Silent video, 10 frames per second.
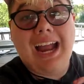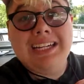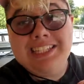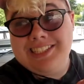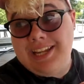I
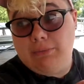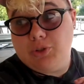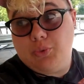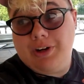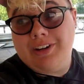need to stop
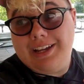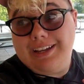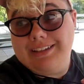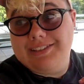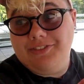
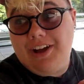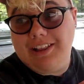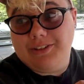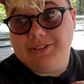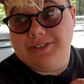swearing to
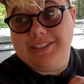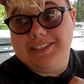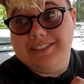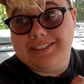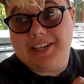follow
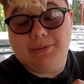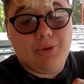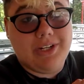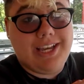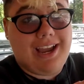these
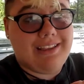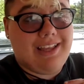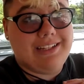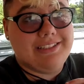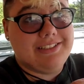community
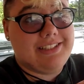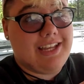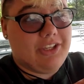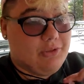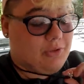guidelines
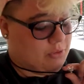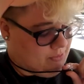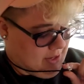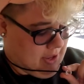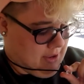that YouTube
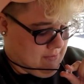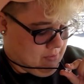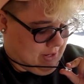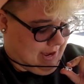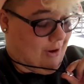
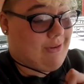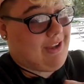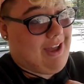put out.